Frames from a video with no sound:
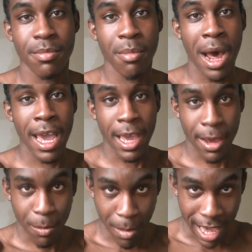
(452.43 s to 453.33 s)
my
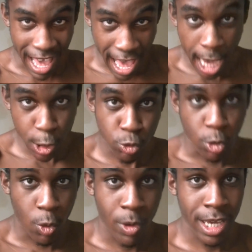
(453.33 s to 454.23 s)
my
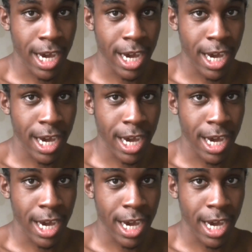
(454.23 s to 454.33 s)
actual weight.